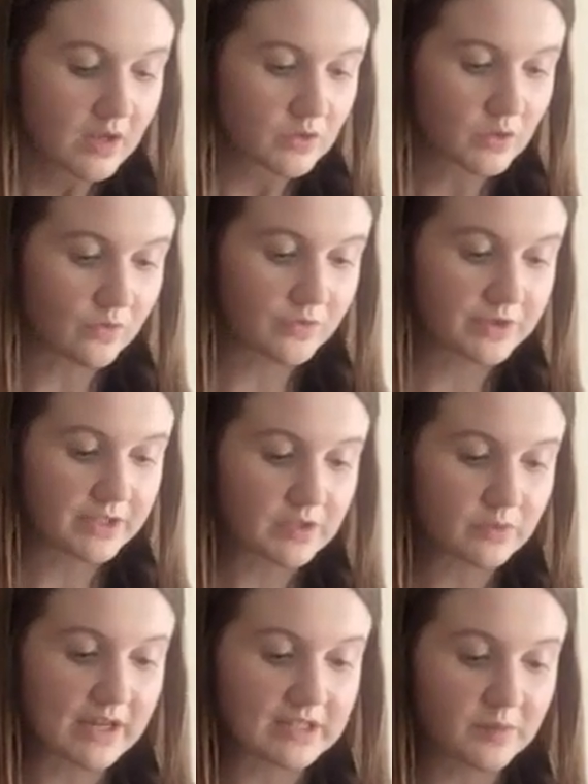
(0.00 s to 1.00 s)
So for this
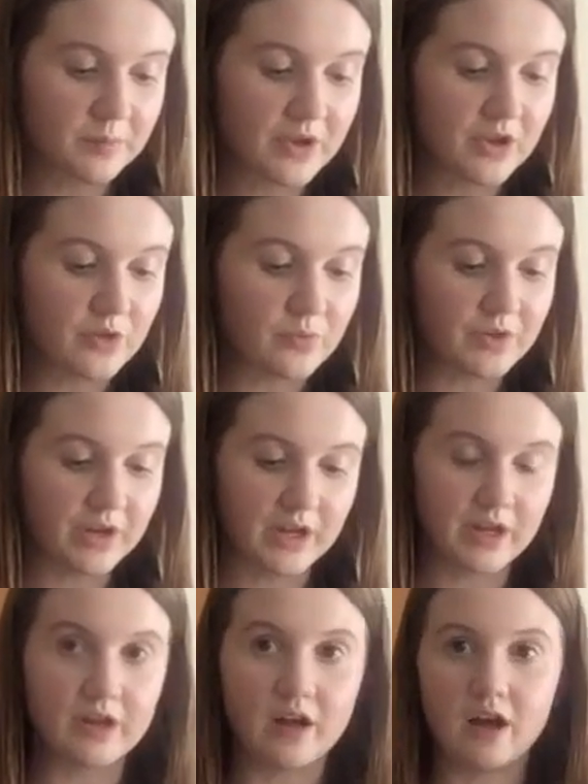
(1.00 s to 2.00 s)
recipe, you
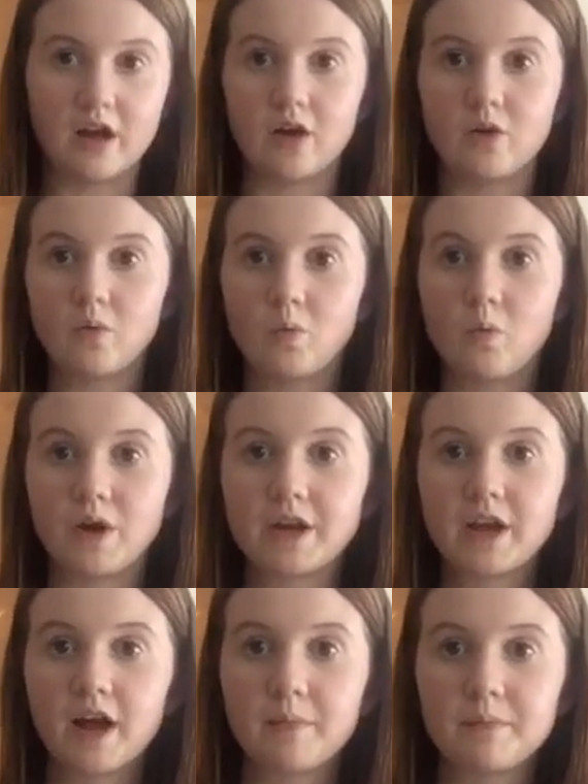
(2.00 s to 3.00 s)
need a 1
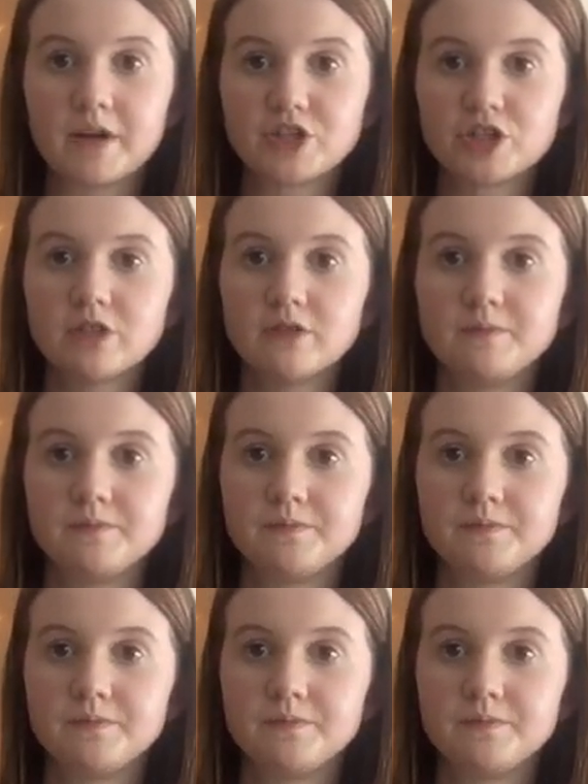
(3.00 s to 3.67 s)
cup measure.